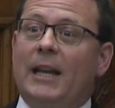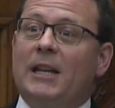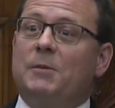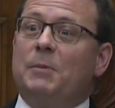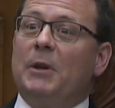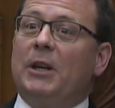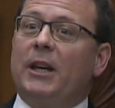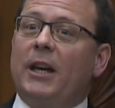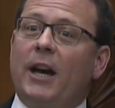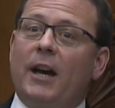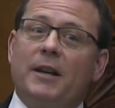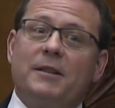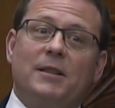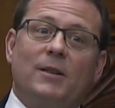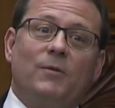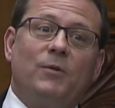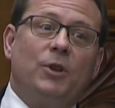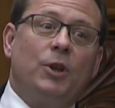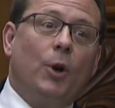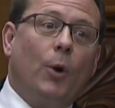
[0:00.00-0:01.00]
It's
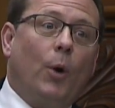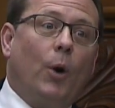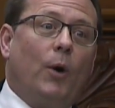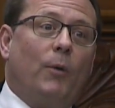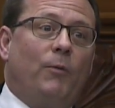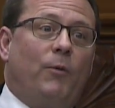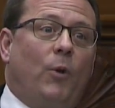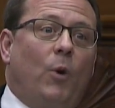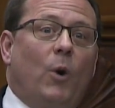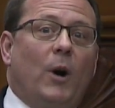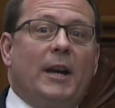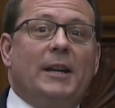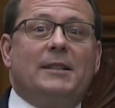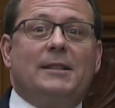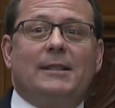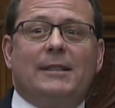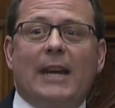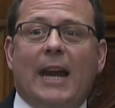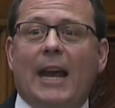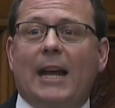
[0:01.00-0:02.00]
because of your
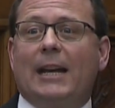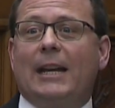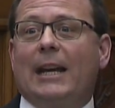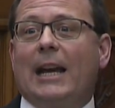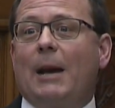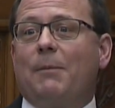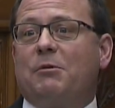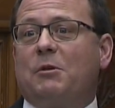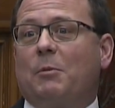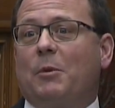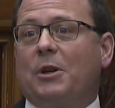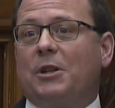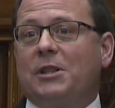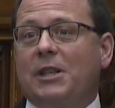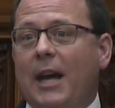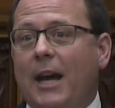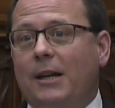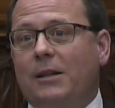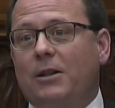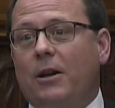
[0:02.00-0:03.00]
voice standing up to
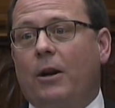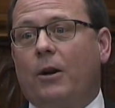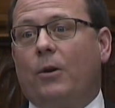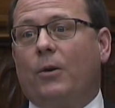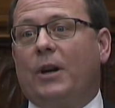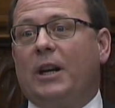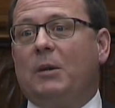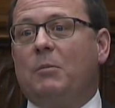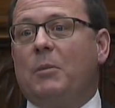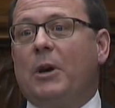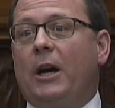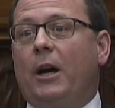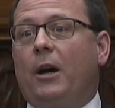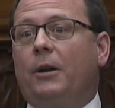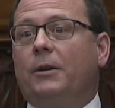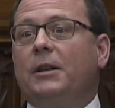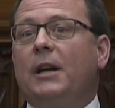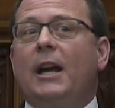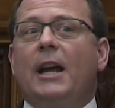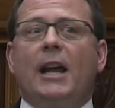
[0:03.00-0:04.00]
protect our
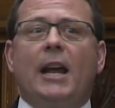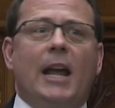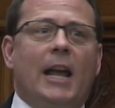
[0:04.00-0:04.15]
Greenbelt